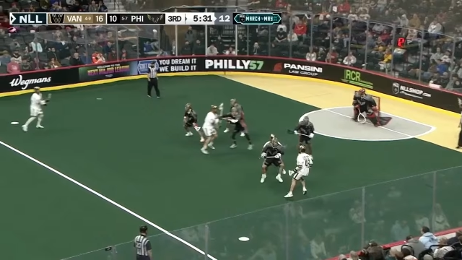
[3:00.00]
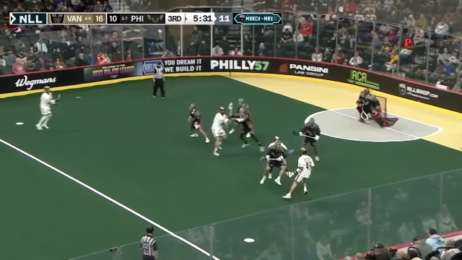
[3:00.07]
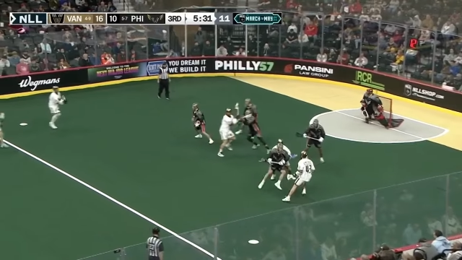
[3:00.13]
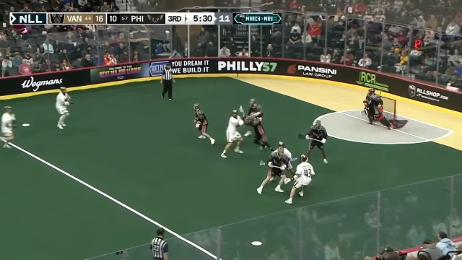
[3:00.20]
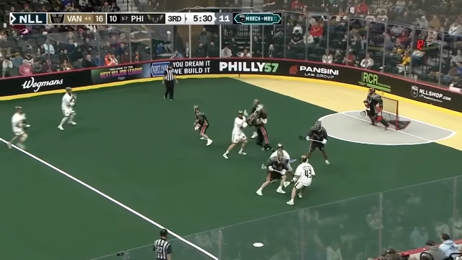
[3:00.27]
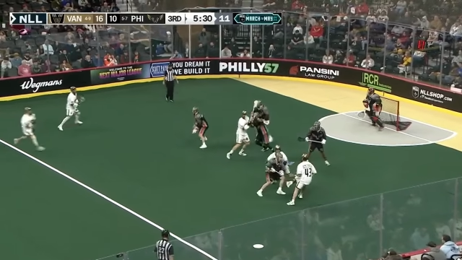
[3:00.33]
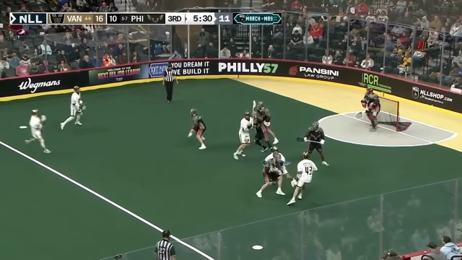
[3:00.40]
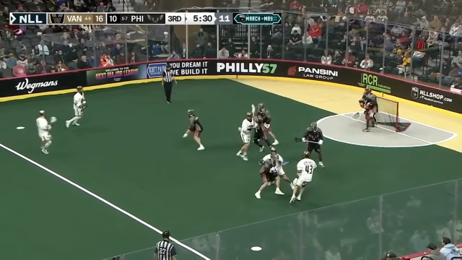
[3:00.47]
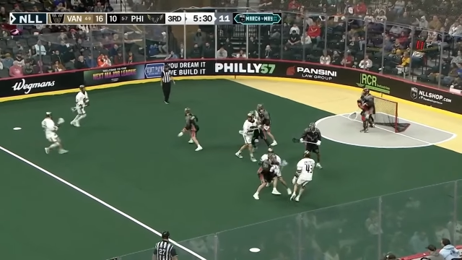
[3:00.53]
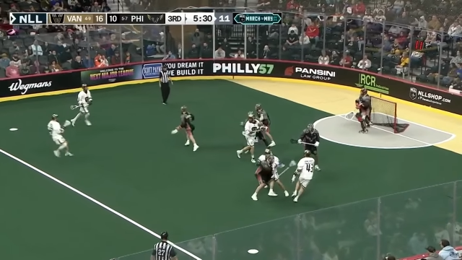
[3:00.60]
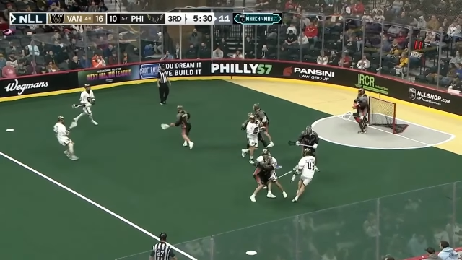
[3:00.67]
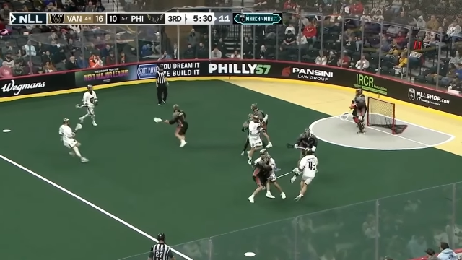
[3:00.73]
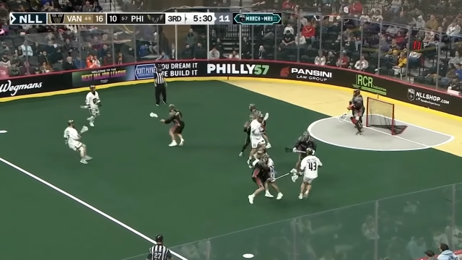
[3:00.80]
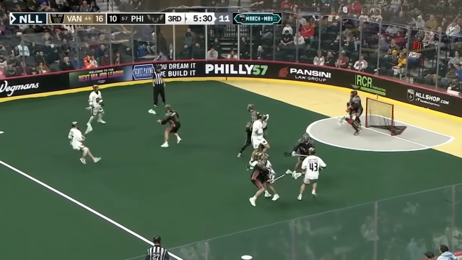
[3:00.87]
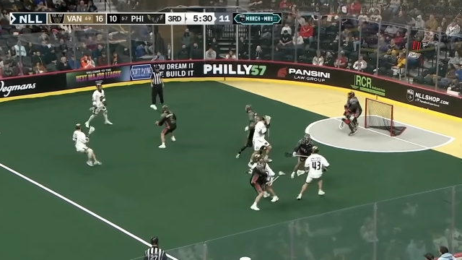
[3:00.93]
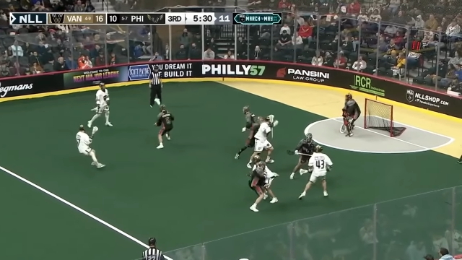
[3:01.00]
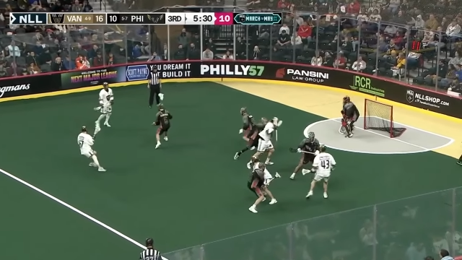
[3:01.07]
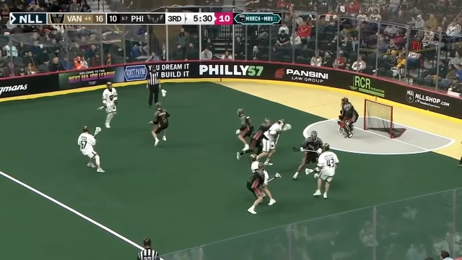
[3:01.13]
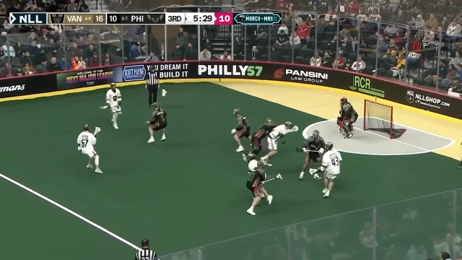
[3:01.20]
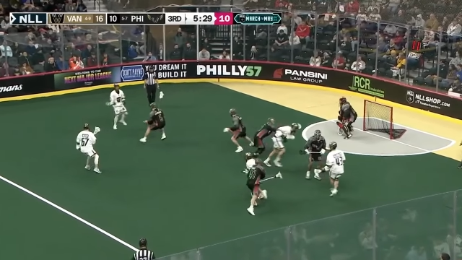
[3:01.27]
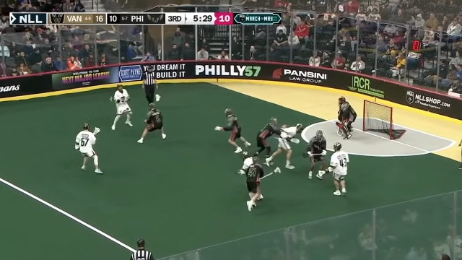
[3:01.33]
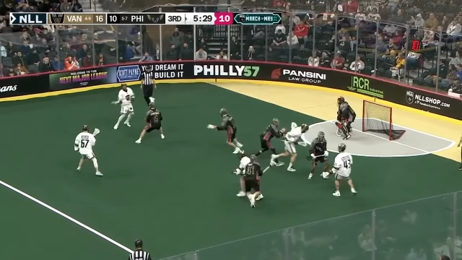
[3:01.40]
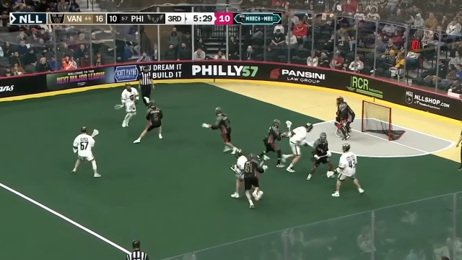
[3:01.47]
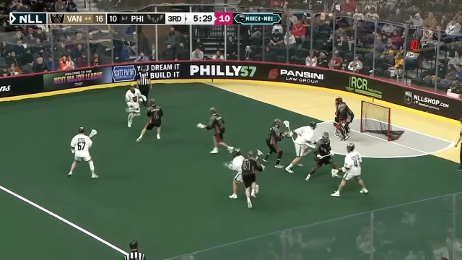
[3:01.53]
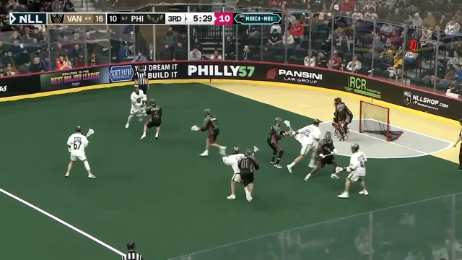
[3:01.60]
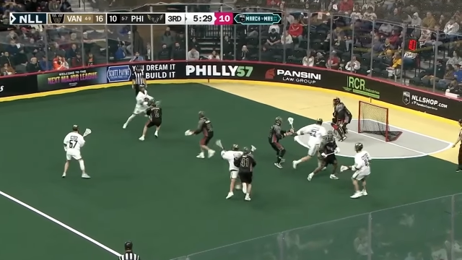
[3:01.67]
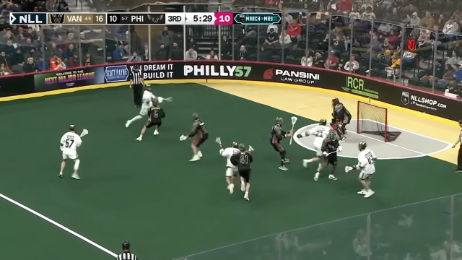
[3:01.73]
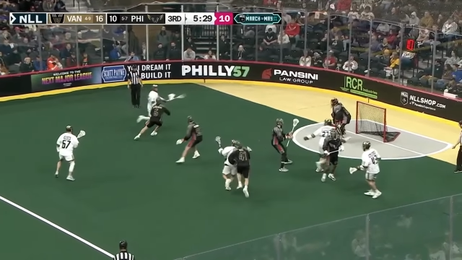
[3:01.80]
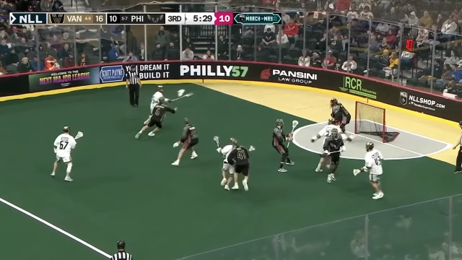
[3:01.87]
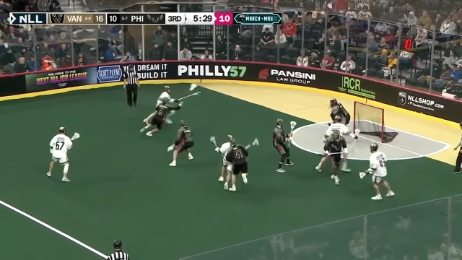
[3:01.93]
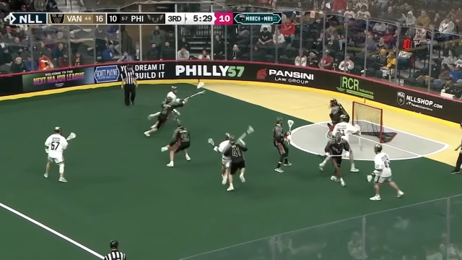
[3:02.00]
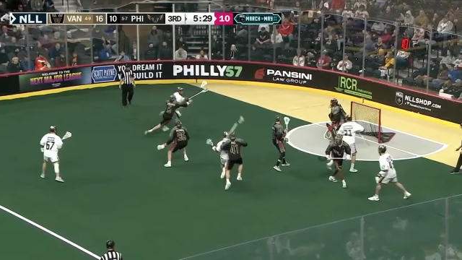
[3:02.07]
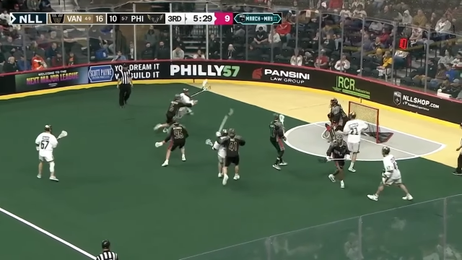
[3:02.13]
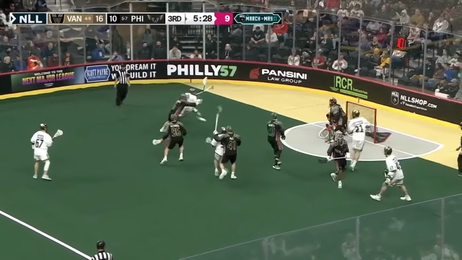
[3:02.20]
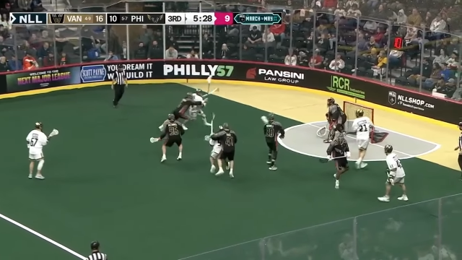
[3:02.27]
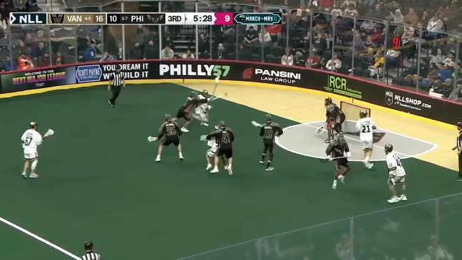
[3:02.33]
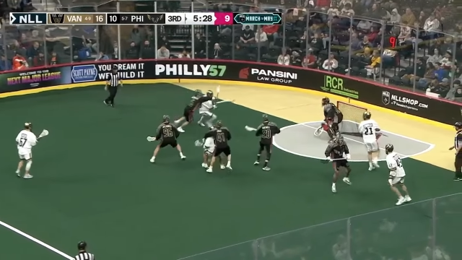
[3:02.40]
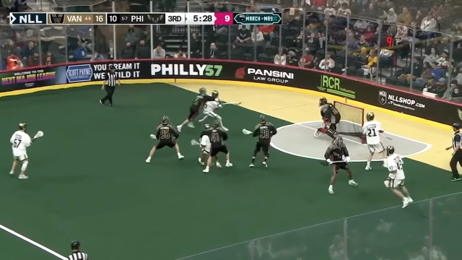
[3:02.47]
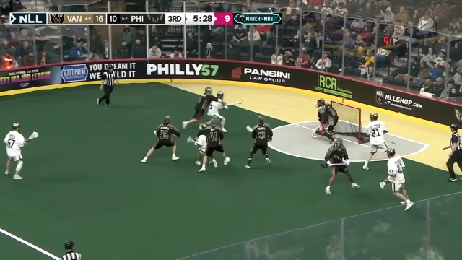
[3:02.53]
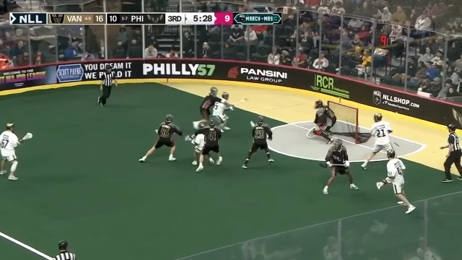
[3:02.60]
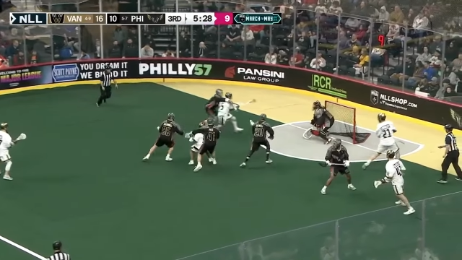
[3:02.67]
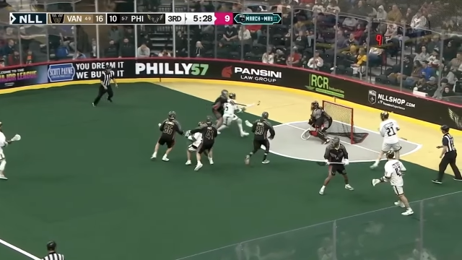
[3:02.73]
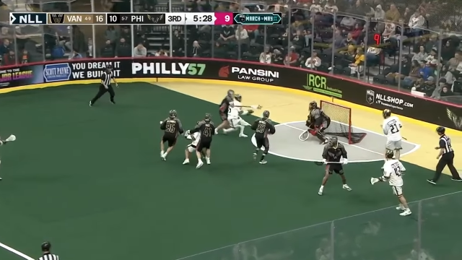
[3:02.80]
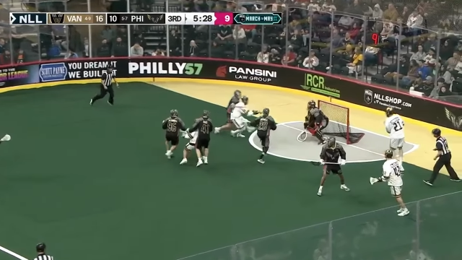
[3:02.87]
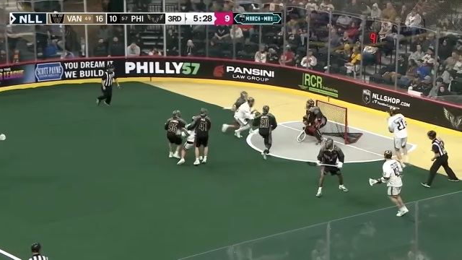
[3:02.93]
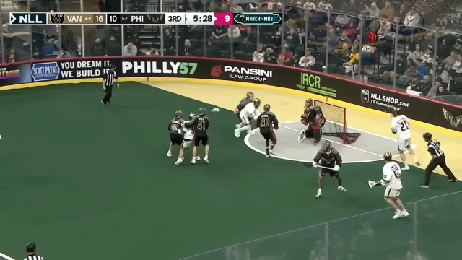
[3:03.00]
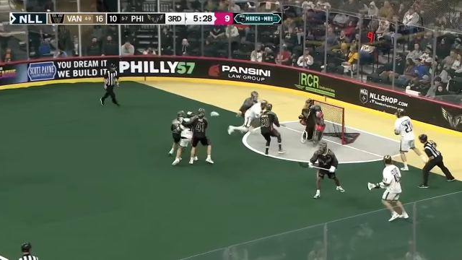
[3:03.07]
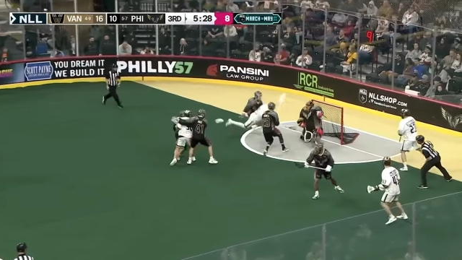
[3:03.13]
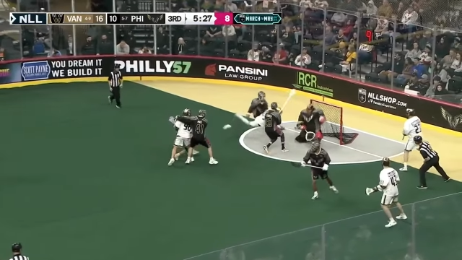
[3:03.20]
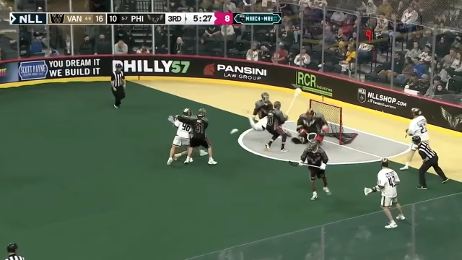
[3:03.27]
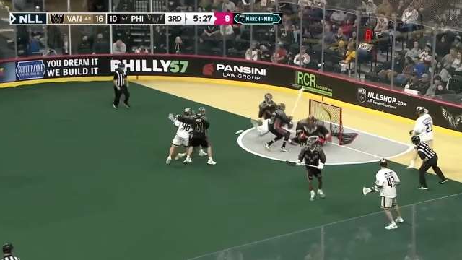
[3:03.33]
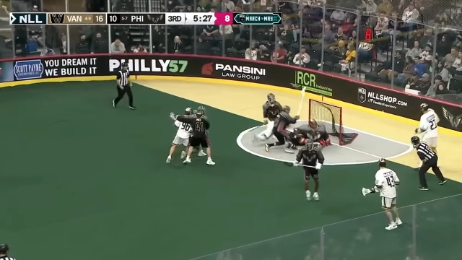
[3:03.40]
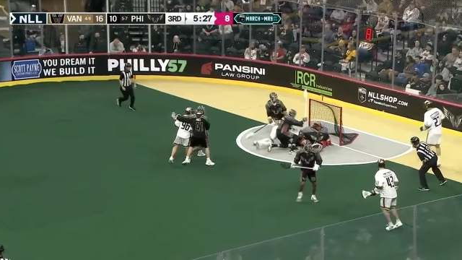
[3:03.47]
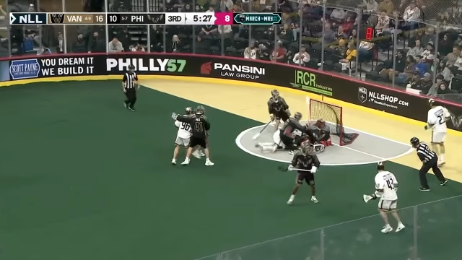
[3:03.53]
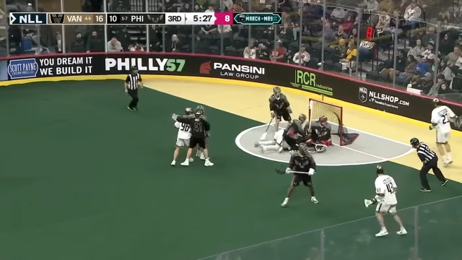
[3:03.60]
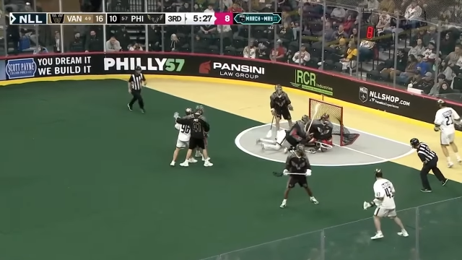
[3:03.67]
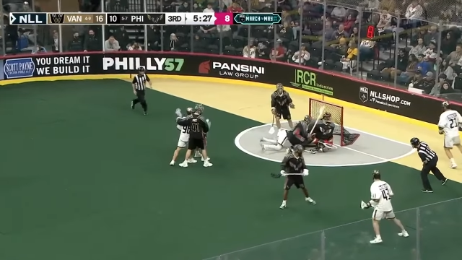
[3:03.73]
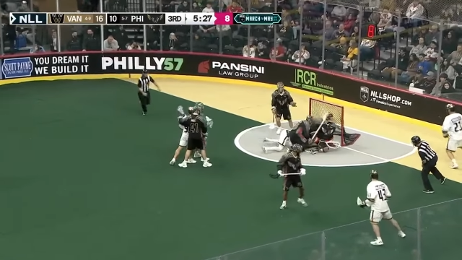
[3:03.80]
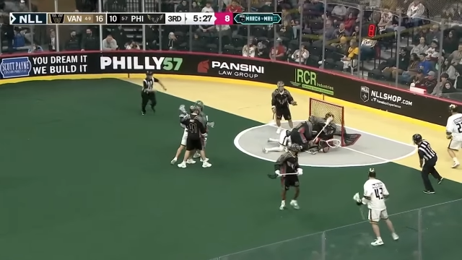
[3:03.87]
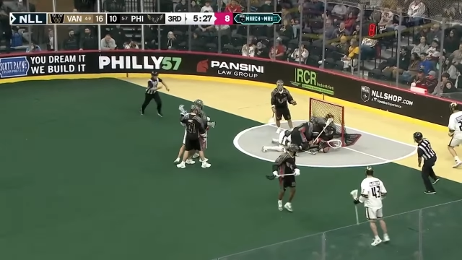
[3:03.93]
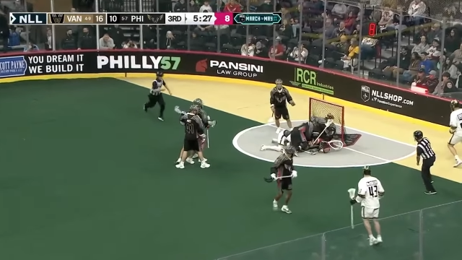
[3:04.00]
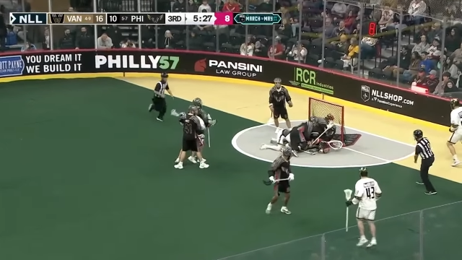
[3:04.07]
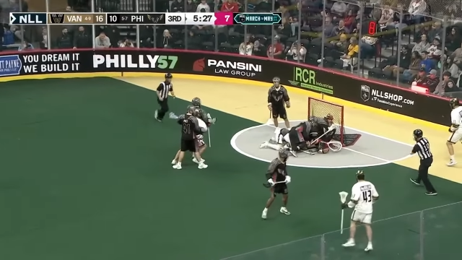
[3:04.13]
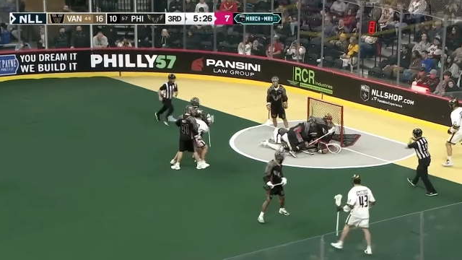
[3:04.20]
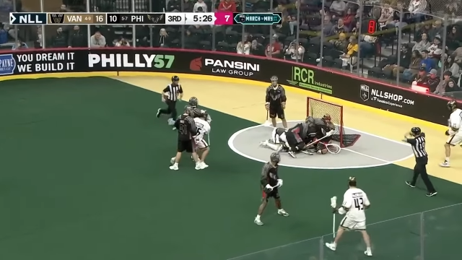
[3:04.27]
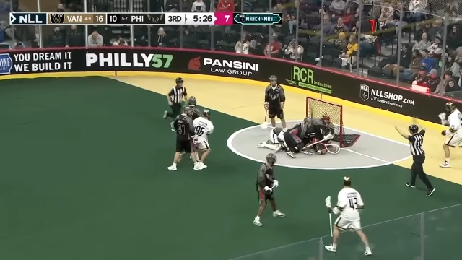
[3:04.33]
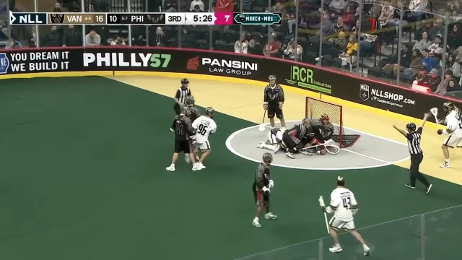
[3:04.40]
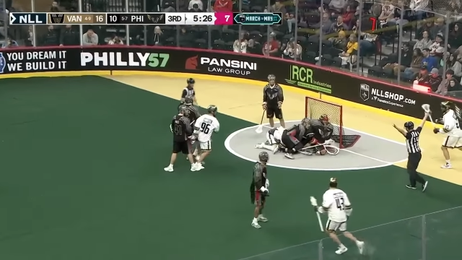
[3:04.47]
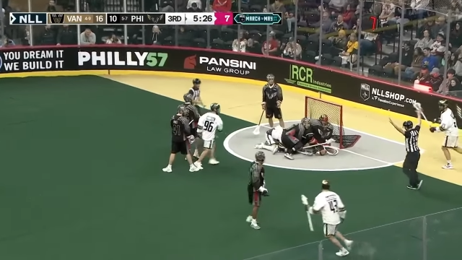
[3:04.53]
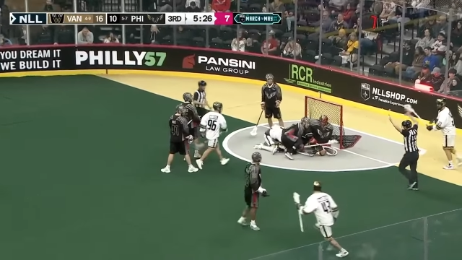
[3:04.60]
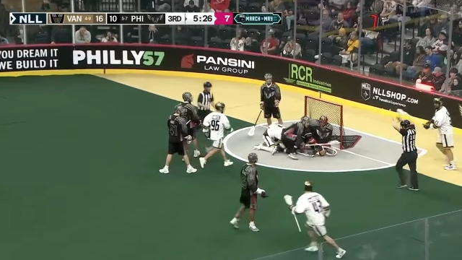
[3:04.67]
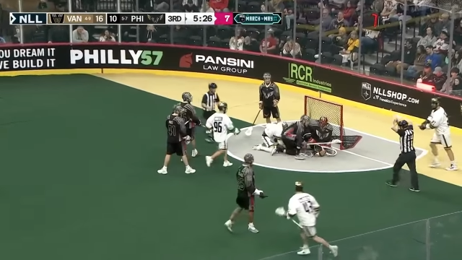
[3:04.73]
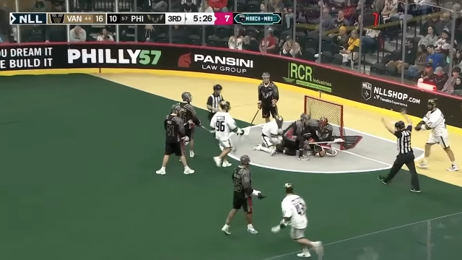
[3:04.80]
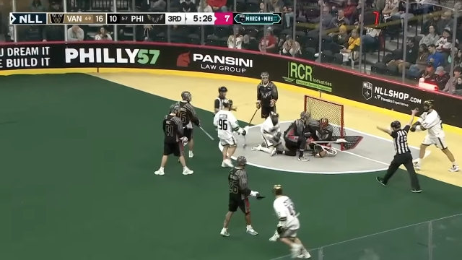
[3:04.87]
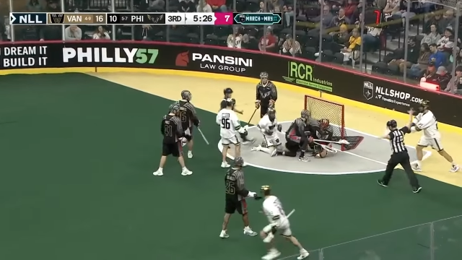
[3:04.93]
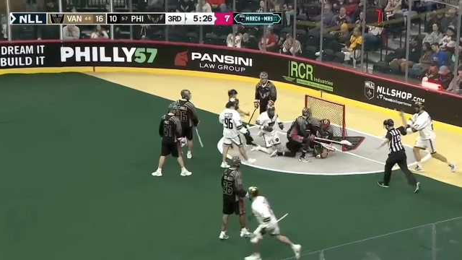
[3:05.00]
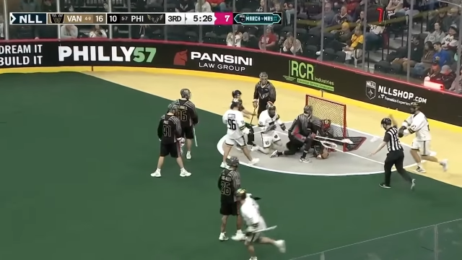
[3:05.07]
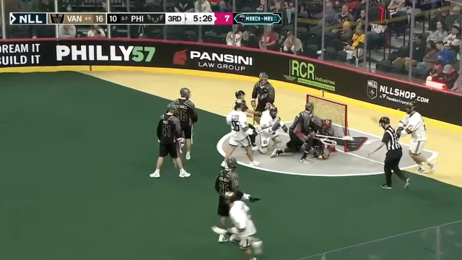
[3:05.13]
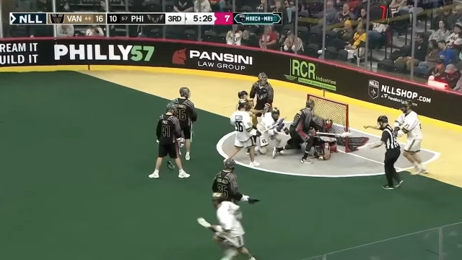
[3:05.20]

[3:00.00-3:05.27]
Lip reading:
No face is visible, so there are no lips to read.